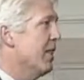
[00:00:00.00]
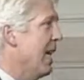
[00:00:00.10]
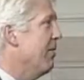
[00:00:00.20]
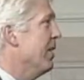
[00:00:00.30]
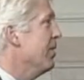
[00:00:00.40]
the
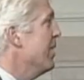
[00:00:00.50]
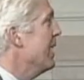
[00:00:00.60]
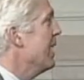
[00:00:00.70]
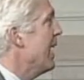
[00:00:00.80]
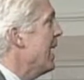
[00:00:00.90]
lawyer for
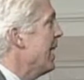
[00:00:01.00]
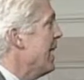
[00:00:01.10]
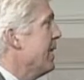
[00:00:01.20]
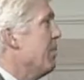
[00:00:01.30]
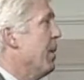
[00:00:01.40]
convicted
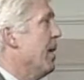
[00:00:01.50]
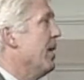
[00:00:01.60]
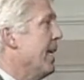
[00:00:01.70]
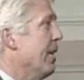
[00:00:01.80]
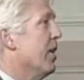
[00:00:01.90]
murderer
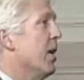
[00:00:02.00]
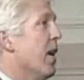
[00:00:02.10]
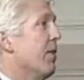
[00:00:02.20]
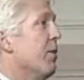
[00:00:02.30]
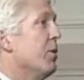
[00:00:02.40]
Larry
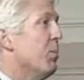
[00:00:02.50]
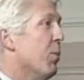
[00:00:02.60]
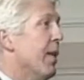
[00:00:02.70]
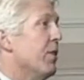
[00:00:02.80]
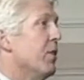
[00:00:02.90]
Gauthier
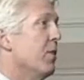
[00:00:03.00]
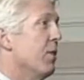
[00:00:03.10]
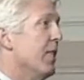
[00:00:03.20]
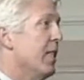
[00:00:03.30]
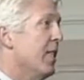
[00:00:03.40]
argued his
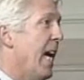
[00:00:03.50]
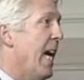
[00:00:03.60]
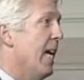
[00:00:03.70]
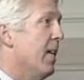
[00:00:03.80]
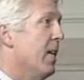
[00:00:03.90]
client's
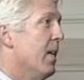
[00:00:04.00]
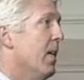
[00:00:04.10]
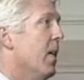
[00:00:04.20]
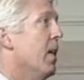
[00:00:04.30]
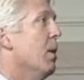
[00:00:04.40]
trial
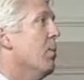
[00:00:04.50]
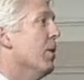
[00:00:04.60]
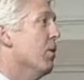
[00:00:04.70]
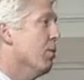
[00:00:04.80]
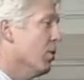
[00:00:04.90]

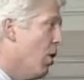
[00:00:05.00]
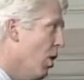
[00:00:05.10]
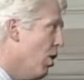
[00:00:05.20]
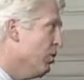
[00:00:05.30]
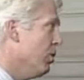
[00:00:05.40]
attorney was
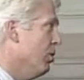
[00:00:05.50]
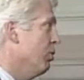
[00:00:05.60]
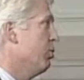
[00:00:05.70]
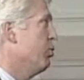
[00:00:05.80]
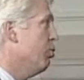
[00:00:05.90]

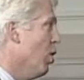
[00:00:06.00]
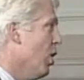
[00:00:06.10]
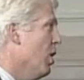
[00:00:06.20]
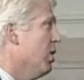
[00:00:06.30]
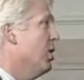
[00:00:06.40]
ineffective and
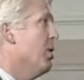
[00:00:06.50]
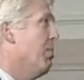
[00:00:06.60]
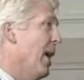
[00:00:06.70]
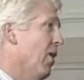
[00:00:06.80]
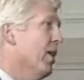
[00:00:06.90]
the court
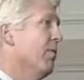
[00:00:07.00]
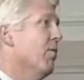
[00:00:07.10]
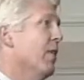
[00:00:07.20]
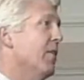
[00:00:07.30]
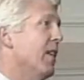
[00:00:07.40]
erred by
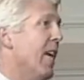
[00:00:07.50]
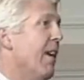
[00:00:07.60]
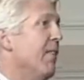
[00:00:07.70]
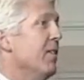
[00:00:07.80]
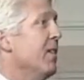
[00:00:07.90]
not
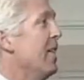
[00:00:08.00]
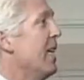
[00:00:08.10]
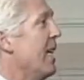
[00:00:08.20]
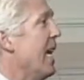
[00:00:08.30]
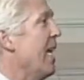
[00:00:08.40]
allowing him a
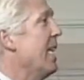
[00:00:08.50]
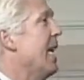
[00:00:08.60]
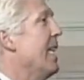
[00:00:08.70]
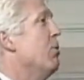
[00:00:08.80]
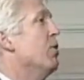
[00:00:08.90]
post
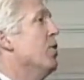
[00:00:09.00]
conviction